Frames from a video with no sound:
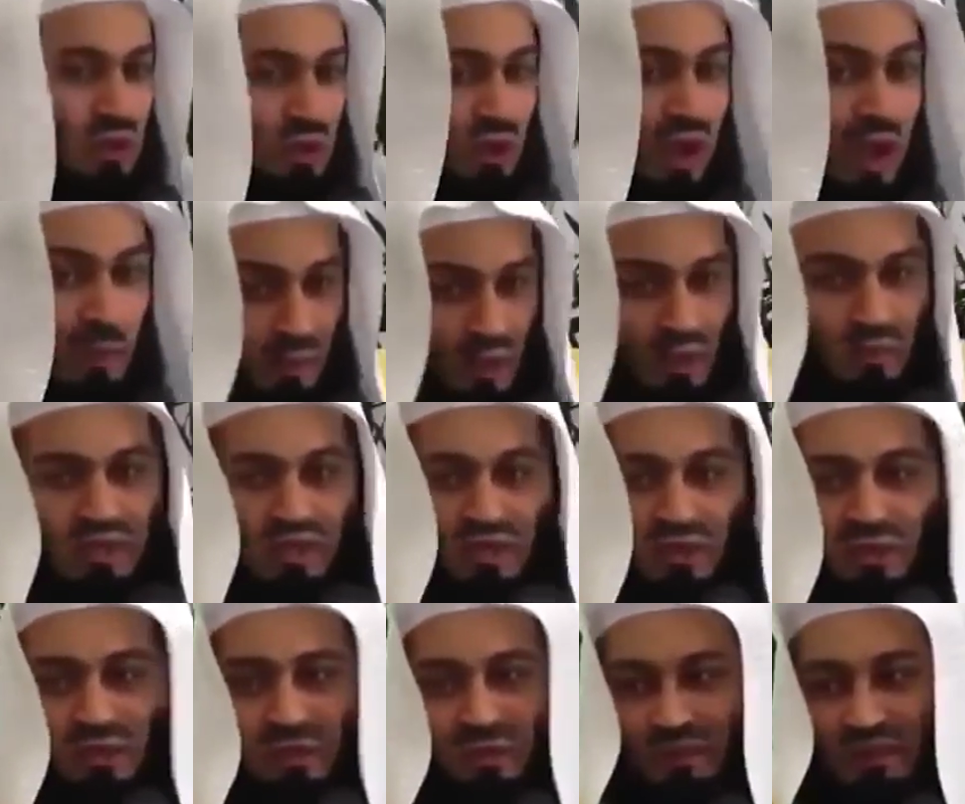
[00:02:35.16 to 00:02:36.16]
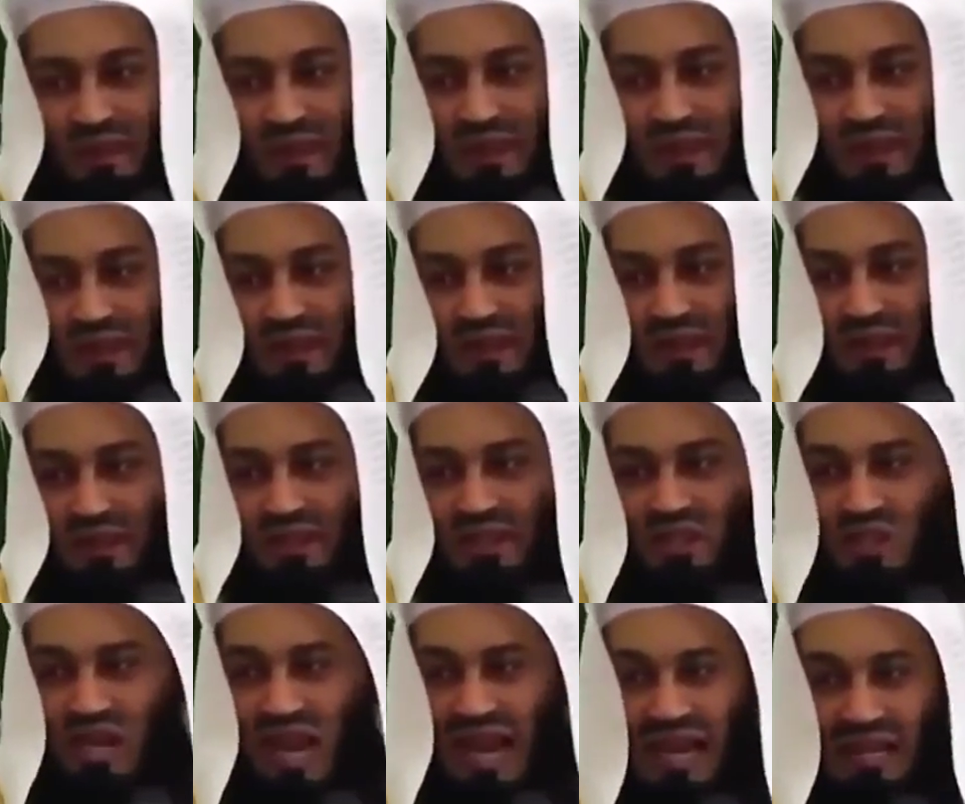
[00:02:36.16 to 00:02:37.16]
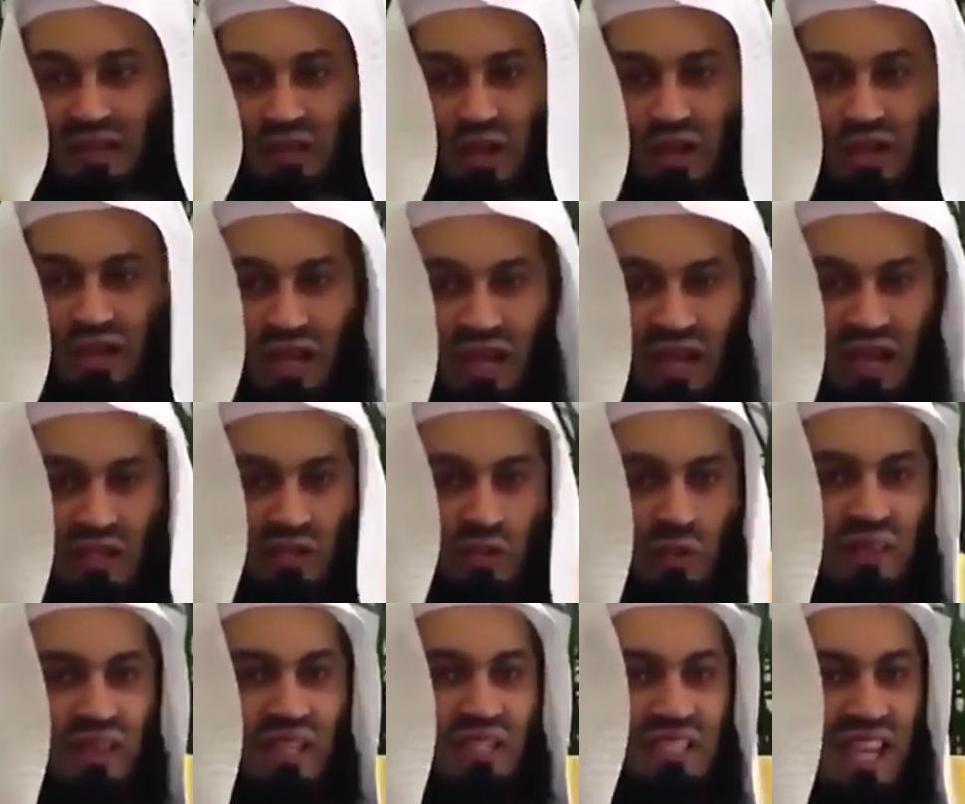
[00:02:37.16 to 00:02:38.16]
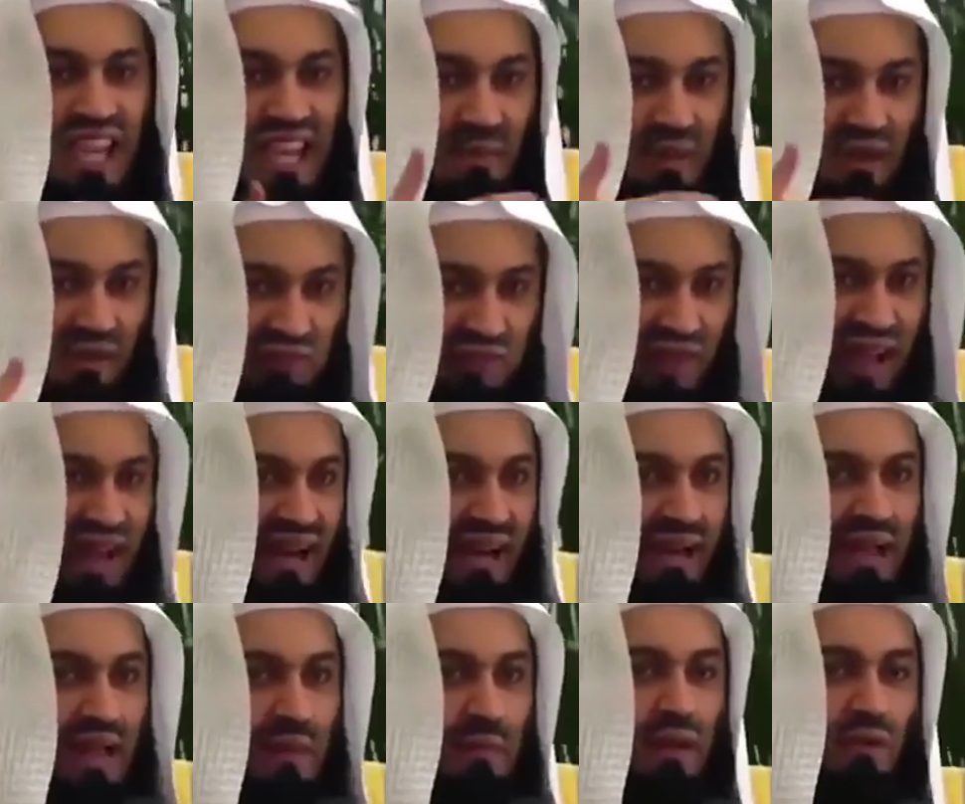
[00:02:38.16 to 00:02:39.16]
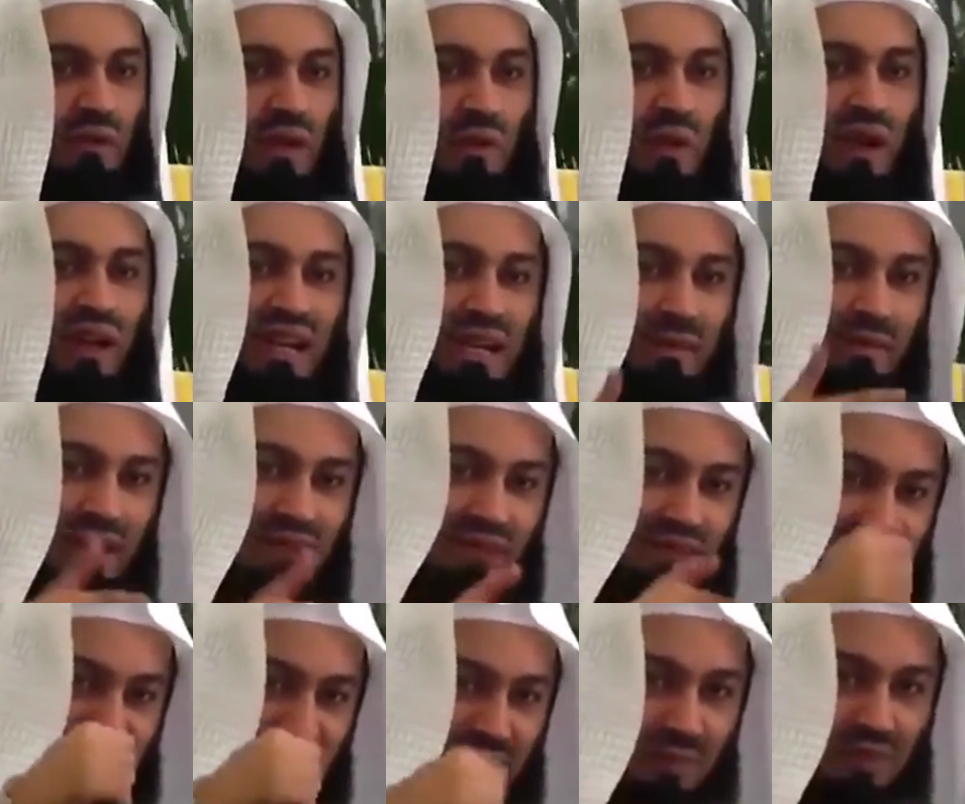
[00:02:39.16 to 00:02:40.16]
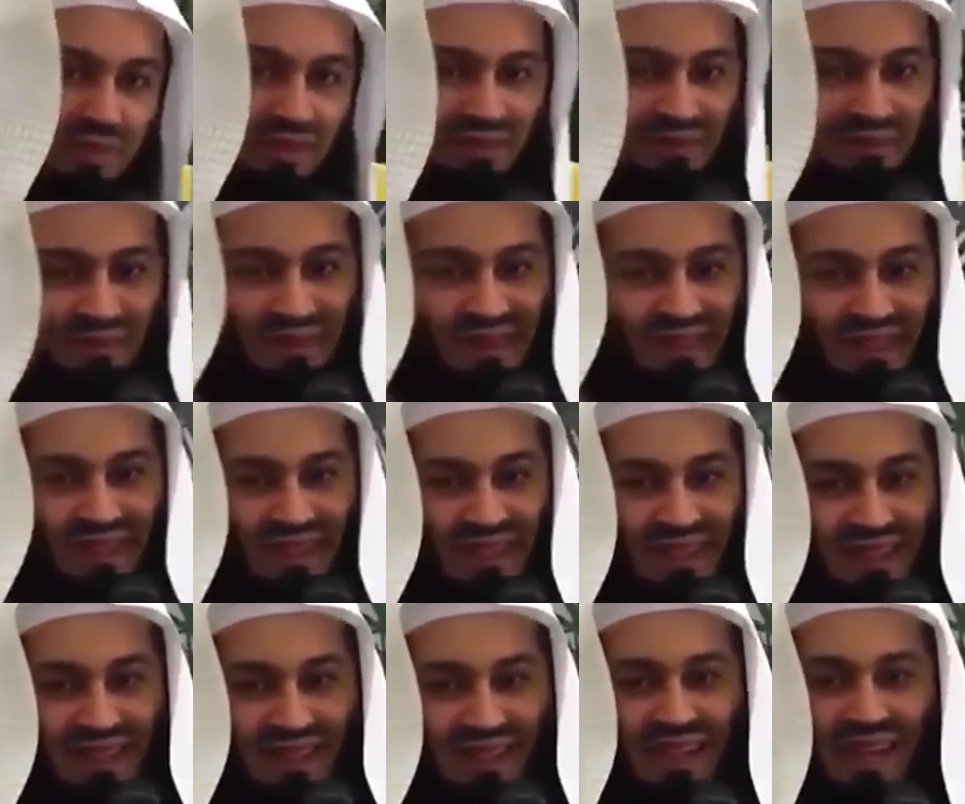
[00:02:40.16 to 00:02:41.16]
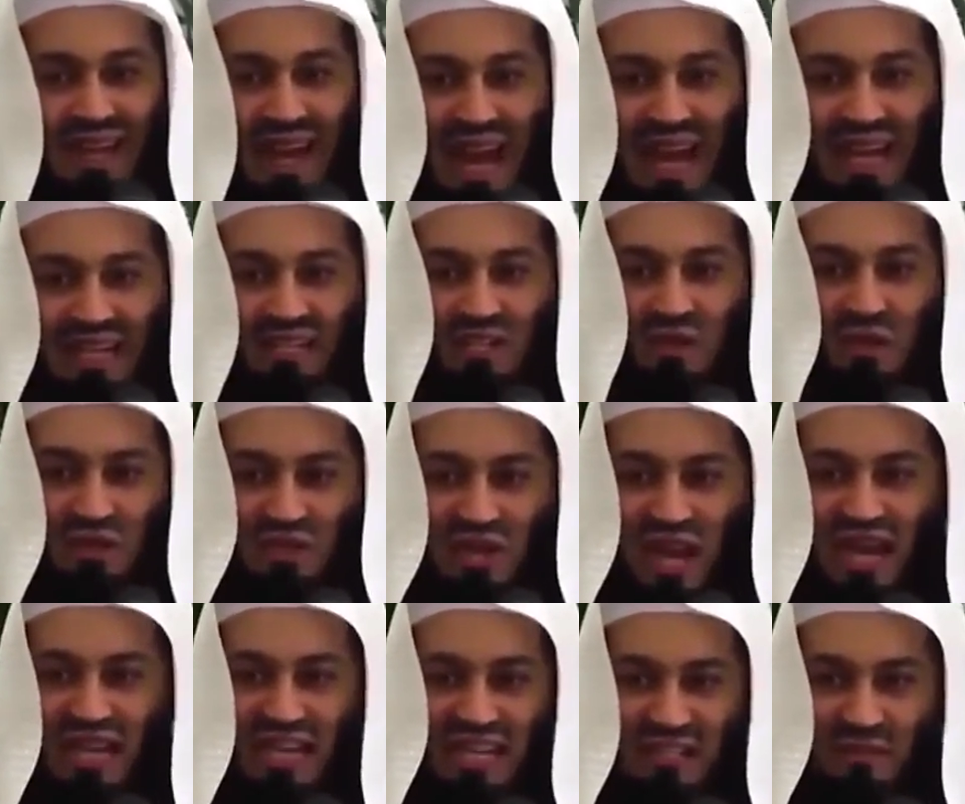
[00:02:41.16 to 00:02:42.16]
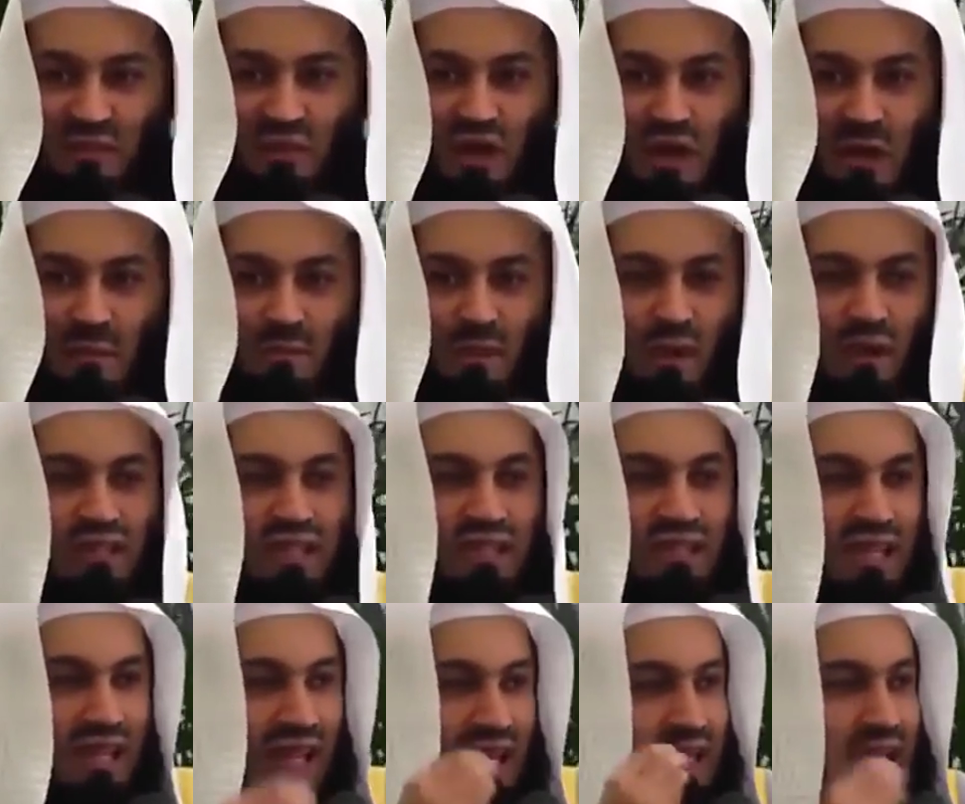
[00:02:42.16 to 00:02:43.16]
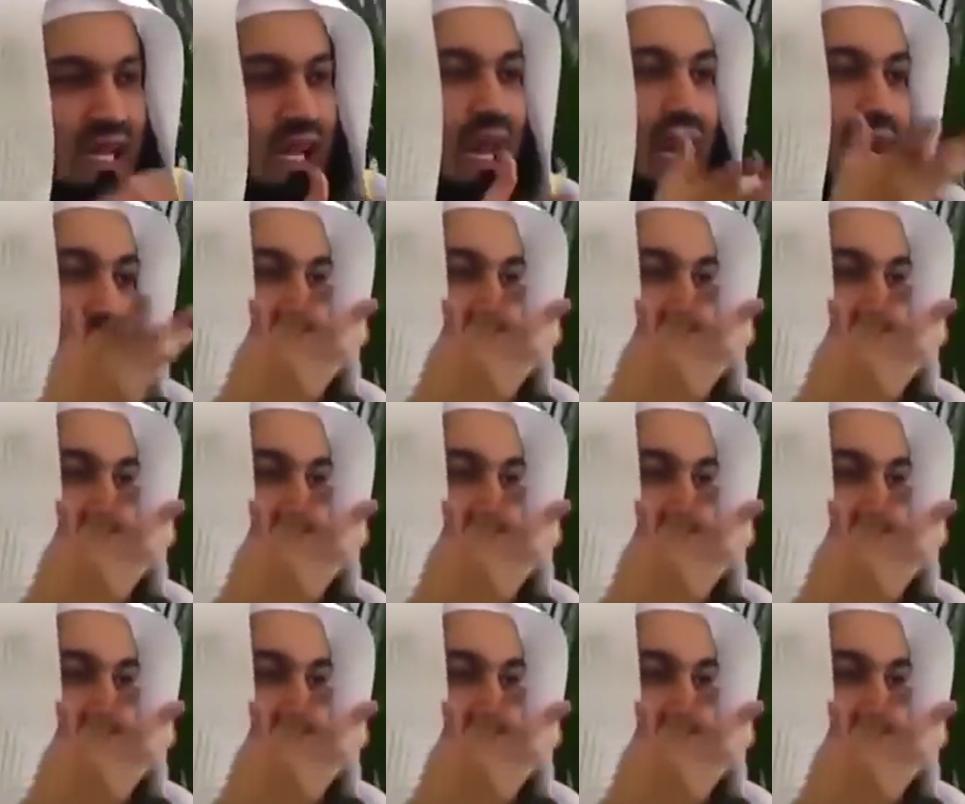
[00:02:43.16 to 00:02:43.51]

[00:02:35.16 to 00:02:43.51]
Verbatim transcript: we do, I promise you. The child got hurt when the table fell, but we worried about the table. Relax, your child is more important than any